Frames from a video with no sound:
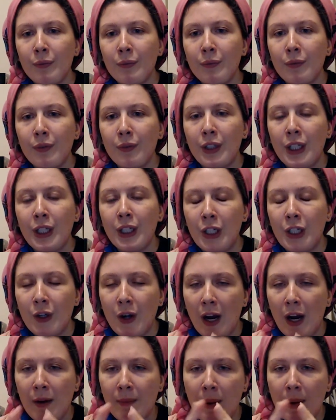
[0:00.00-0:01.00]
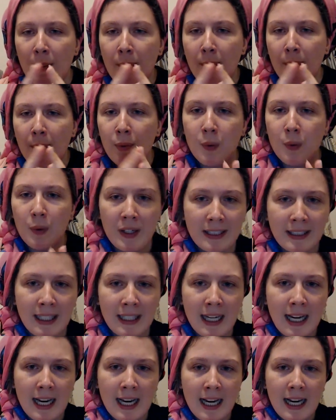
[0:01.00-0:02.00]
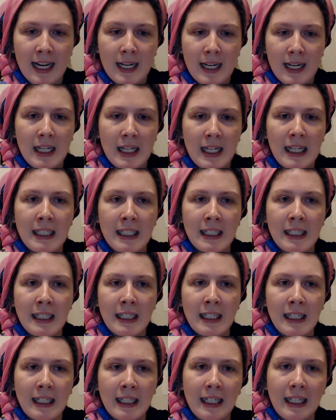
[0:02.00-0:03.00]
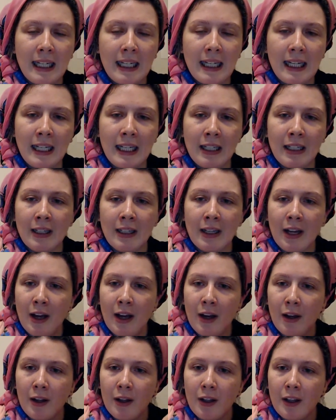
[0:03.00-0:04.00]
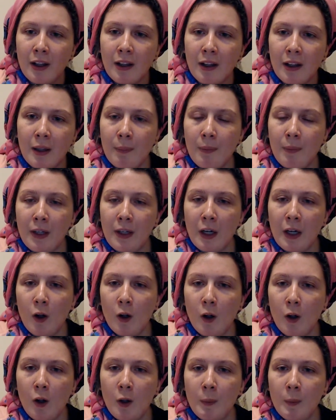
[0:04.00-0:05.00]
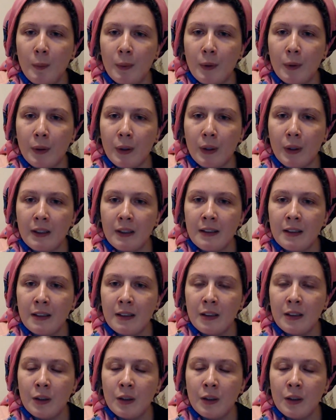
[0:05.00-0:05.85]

I remember once in the old books talking about